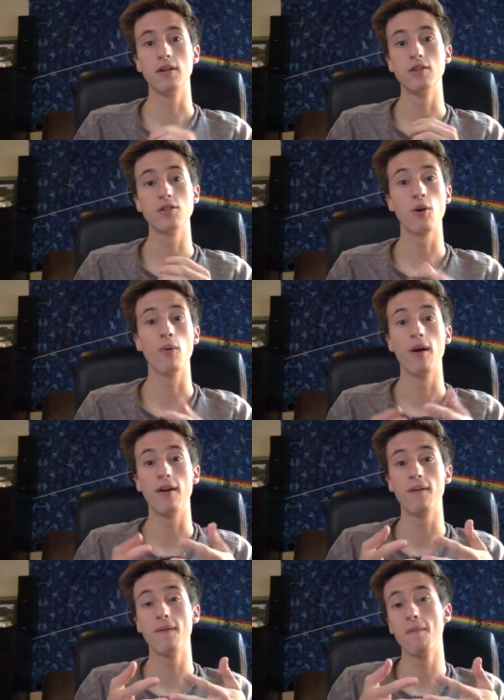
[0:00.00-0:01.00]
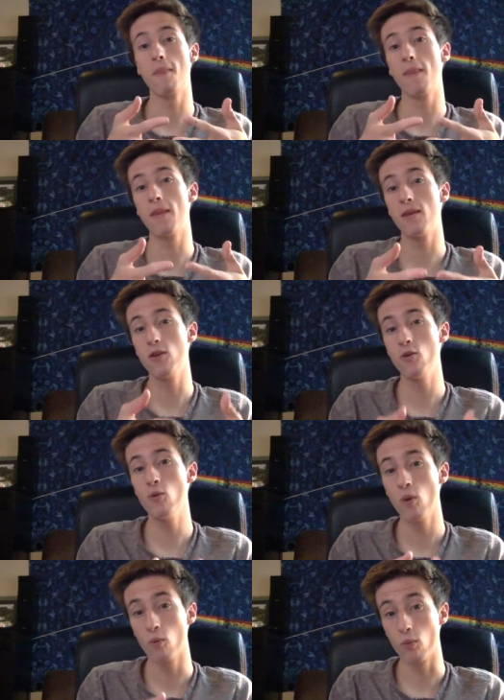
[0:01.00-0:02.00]
So
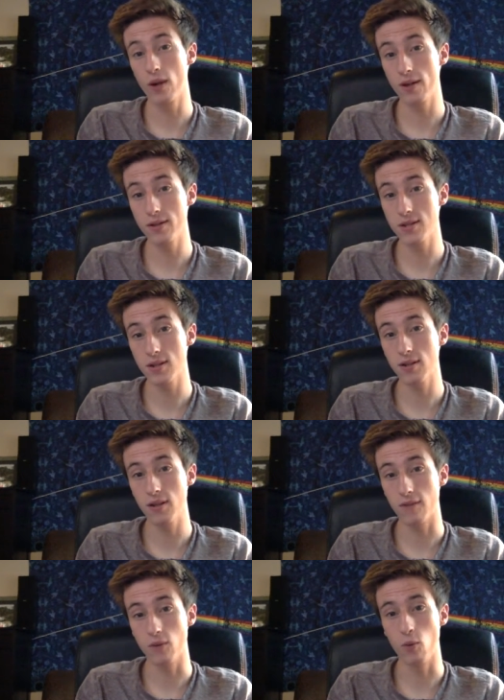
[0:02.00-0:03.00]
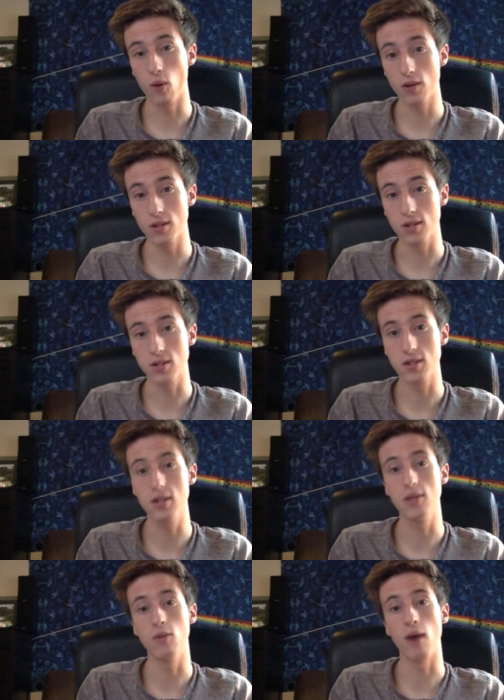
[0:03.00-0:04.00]
you realistically, if you want to
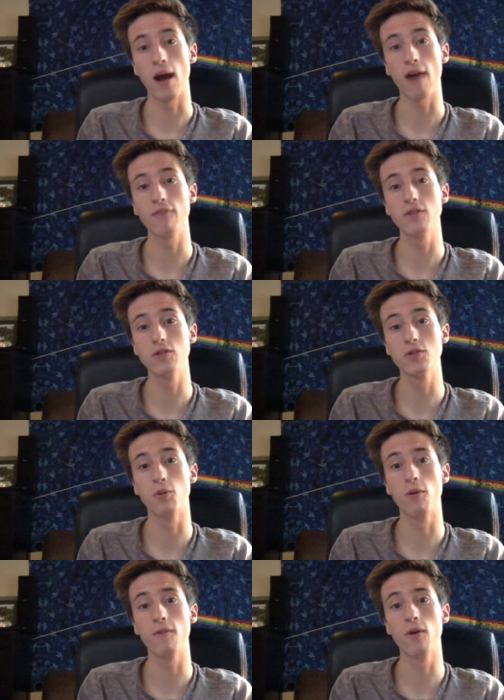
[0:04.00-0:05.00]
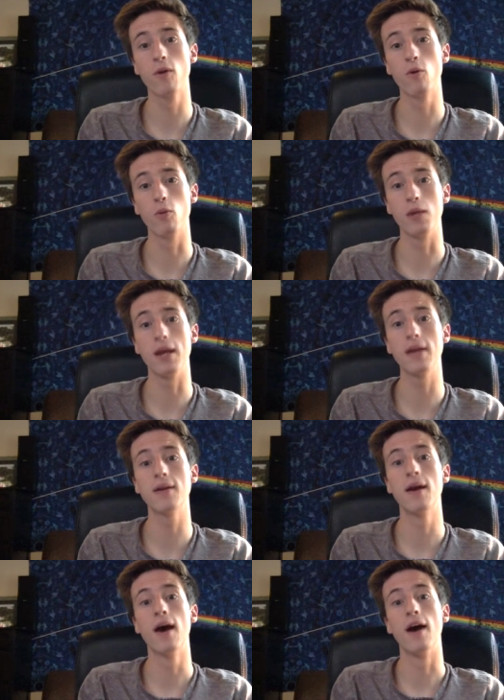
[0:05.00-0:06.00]
succeed, you have to sort of create
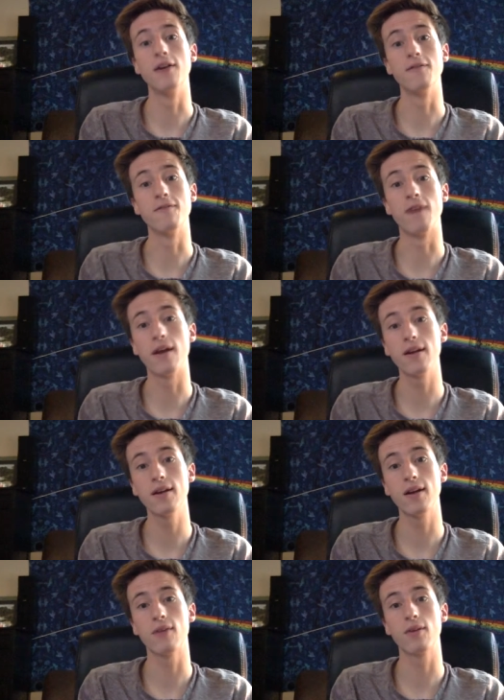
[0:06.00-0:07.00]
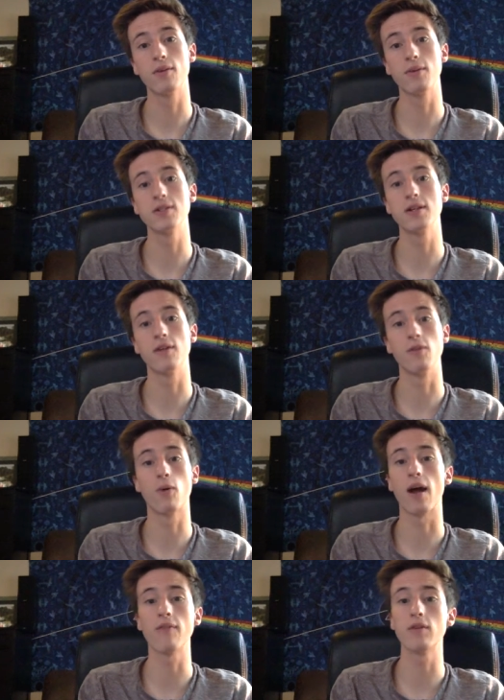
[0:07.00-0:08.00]
a defining characteristic of
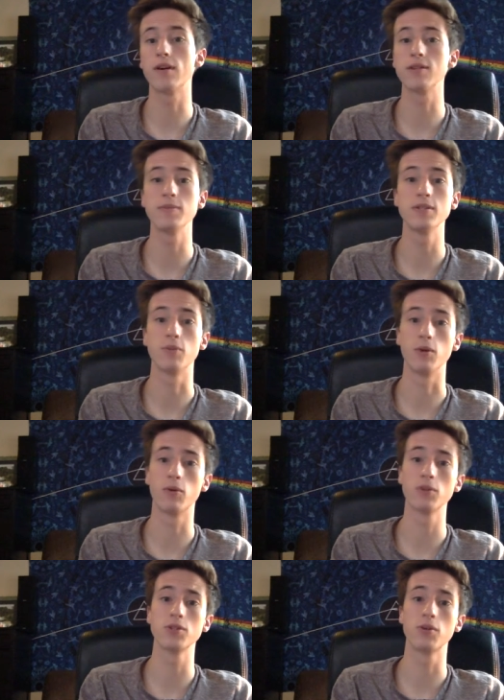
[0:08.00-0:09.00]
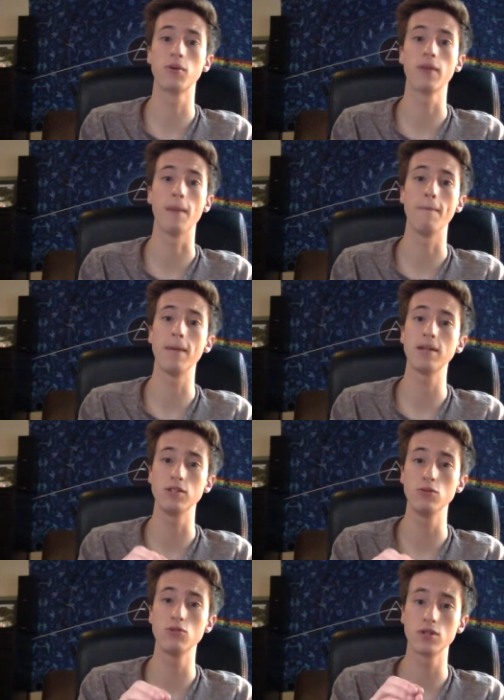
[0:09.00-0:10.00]
your advertisements or your store that makes
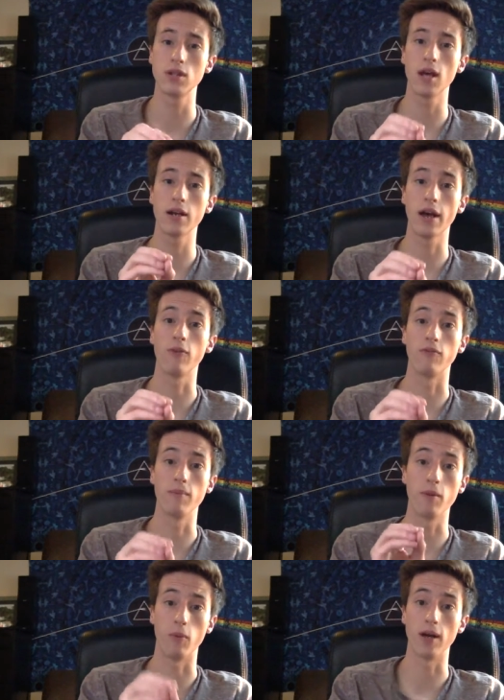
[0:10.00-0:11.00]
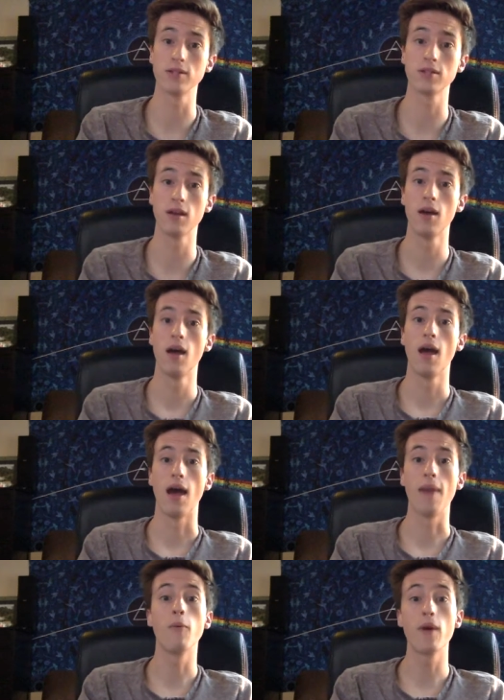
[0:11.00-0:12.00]
you stand out from the rest.
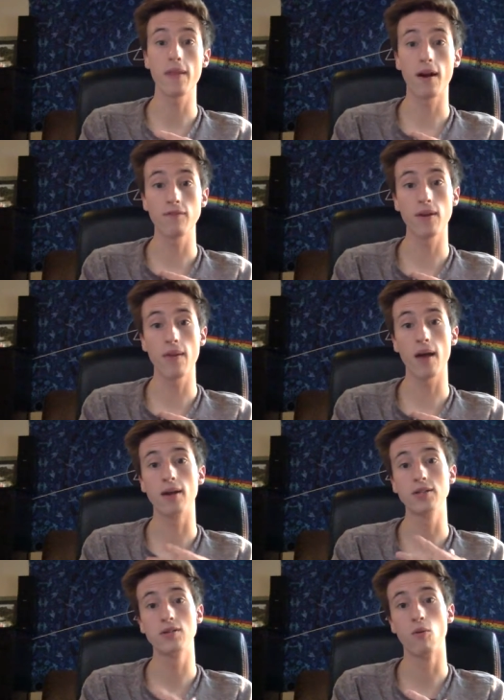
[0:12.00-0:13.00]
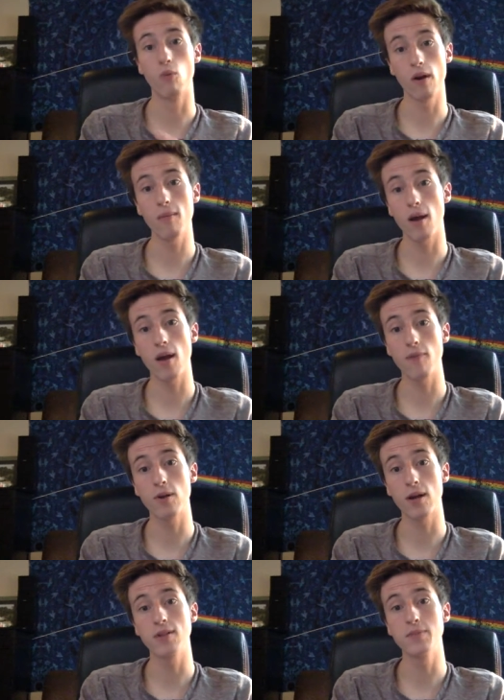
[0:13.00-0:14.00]
And the way that I've done that is running my
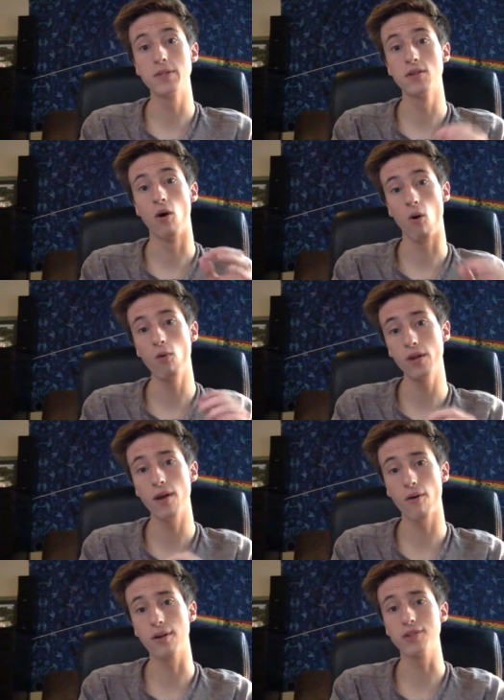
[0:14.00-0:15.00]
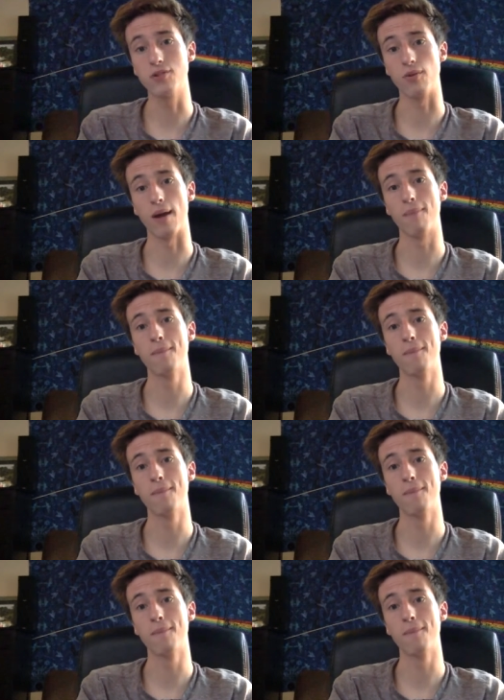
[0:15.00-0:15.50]
advertisements only on Instagram.